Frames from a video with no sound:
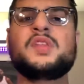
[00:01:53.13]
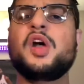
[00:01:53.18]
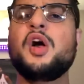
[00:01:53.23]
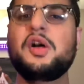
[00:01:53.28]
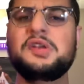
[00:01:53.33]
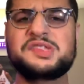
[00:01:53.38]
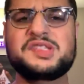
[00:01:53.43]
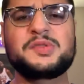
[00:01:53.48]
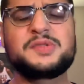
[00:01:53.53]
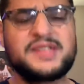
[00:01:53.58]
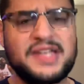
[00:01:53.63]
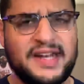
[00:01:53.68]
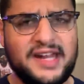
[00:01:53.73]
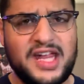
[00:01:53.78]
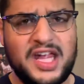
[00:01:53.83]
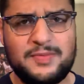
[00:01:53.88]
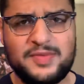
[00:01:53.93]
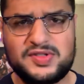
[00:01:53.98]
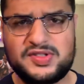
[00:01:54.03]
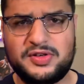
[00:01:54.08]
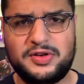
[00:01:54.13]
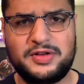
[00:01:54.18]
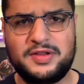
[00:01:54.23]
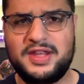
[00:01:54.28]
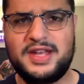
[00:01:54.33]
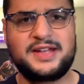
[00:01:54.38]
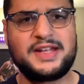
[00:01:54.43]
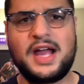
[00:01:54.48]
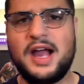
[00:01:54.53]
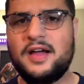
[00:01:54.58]
Also, 10 a.m. is
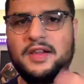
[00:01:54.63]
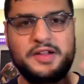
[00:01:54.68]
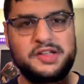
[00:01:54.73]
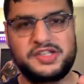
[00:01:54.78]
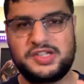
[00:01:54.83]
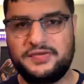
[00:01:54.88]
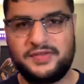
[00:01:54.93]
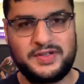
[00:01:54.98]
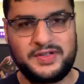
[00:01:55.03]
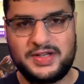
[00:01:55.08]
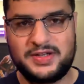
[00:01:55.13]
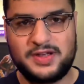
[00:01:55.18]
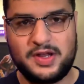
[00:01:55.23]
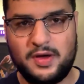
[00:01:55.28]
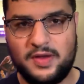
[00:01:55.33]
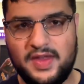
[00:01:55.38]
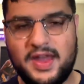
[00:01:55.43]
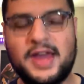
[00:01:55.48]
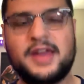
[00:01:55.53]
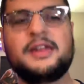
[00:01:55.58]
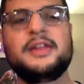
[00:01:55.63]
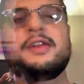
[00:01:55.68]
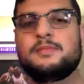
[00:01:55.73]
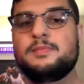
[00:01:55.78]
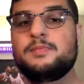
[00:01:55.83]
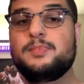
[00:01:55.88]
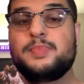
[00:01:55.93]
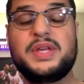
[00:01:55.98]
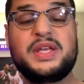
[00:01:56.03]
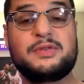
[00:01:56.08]
early in college, if you didn't know
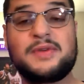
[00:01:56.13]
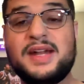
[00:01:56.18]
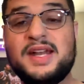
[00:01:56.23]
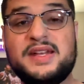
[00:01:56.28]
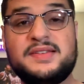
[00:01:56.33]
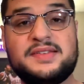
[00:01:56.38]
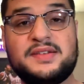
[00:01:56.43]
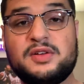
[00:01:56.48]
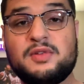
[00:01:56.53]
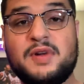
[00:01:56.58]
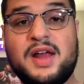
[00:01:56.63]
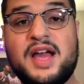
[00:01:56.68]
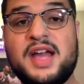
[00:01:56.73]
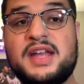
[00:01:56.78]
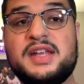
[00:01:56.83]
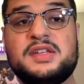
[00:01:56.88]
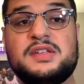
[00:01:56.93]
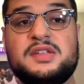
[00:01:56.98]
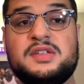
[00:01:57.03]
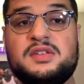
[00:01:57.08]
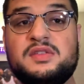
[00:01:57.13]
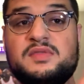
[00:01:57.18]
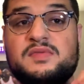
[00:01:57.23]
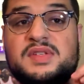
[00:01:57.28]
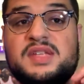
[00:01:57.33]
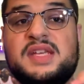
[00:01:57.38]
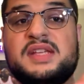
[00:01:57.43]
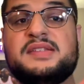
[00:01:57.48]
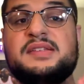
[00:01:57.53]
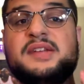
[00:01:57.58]
that. Be ready to grind. You
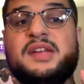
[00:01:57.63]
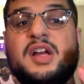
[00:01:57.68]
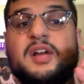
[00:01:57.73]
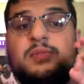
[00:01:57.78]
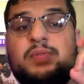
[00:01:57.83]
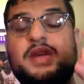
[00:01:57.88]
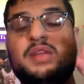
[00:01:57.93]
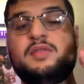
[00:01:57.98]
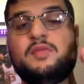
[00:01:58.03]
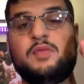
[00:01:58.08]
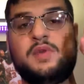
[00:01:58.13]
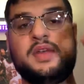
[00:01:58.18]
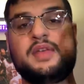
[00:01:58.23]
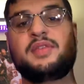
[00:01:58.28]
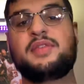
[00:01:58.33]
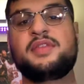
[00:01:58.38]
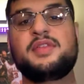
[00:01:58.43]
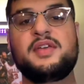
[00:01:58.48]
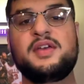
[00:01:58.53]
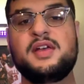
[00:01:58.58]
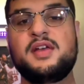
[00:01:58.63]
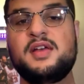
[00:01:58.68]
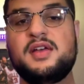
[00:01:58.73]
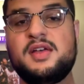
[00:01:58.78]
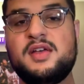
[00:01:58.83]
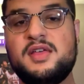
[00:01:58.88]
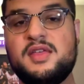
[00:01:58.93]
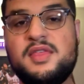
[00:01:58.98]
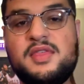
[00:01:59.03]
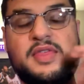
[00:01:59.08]
need to come in with
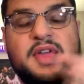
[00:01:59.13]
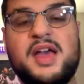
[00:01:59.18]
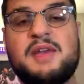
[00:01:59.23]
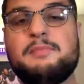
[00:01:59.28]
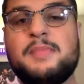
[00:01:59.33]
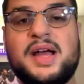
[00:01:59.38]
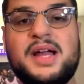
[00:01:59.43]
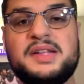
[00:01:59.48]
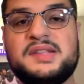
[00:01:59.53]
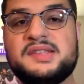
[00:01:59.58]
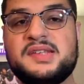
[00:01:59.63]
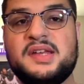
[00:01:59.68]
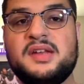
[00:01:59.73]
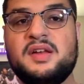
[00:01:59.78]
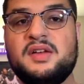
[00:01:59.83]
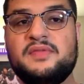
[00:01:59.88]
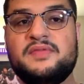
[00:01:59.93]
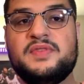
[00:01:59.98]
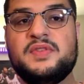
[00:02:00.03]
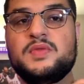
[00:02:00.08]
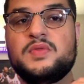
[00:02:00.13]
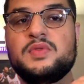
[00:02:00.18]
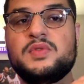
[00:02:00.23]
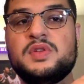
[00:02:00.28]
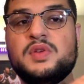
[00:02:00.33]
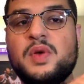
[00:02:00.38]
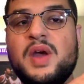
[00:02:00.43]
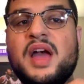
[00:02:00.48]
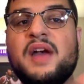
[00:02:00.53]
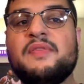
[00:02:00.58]
that mindset of
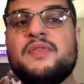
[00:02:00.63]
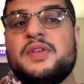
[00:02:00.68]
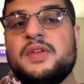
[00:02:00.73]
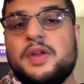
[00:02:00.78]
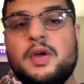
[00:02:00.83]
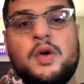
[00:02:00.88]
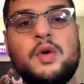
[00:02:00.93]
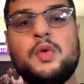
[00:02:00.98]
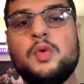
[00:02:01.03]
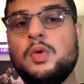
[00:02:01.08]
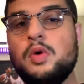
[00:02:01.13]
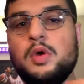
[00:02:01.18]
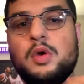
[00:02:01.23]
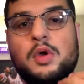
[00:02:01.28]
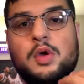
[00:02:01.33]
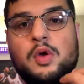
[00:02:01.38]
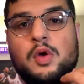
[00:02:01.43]
you have to know